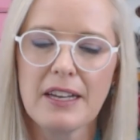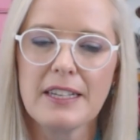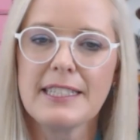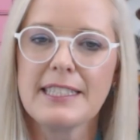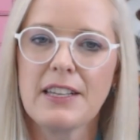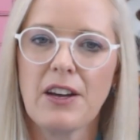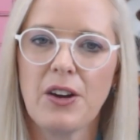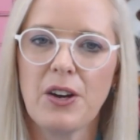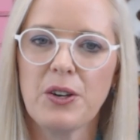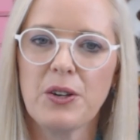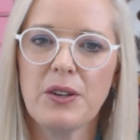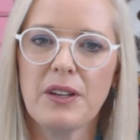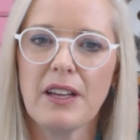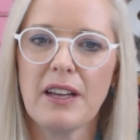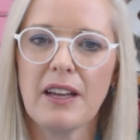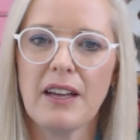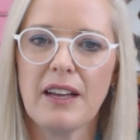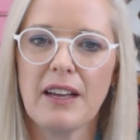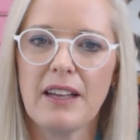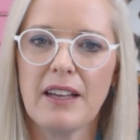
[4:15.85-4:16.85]
So
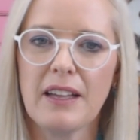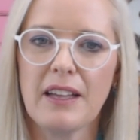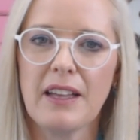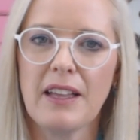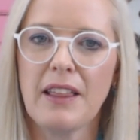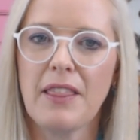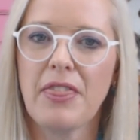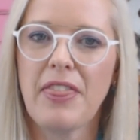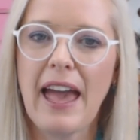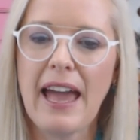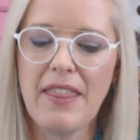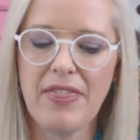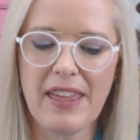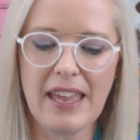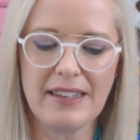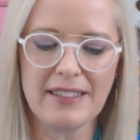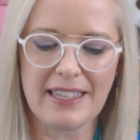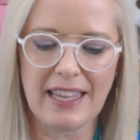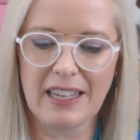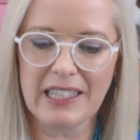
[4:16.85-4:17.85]
that
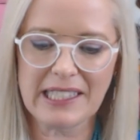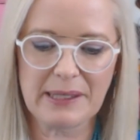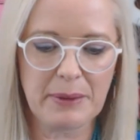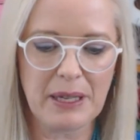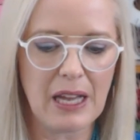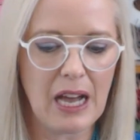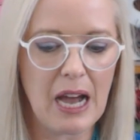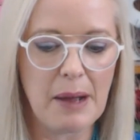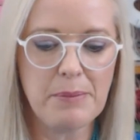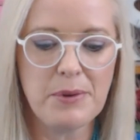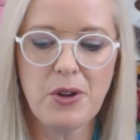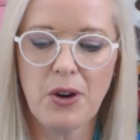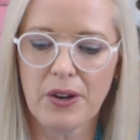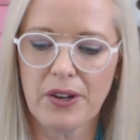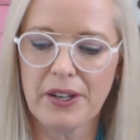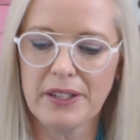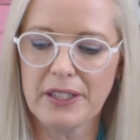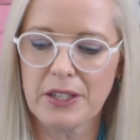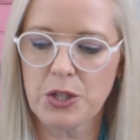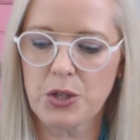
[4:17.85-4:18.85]
then tells me I'm
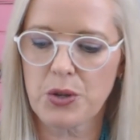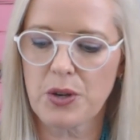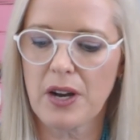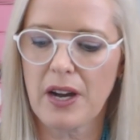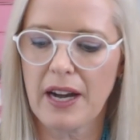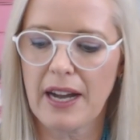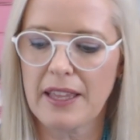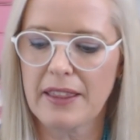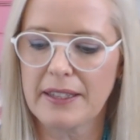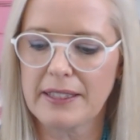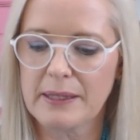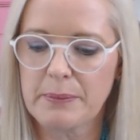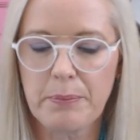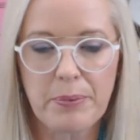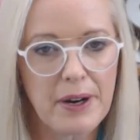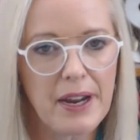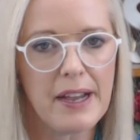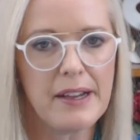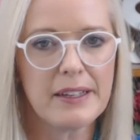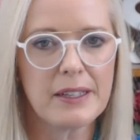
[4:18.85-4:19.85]
not going to try this
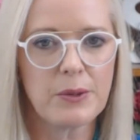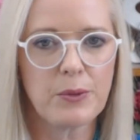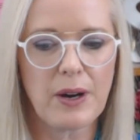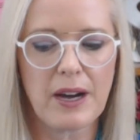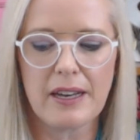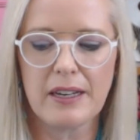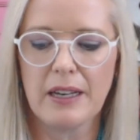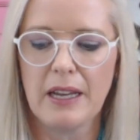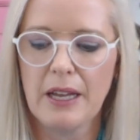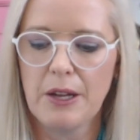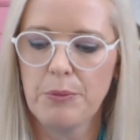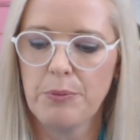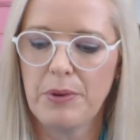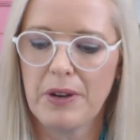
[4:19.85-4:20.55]
browner one,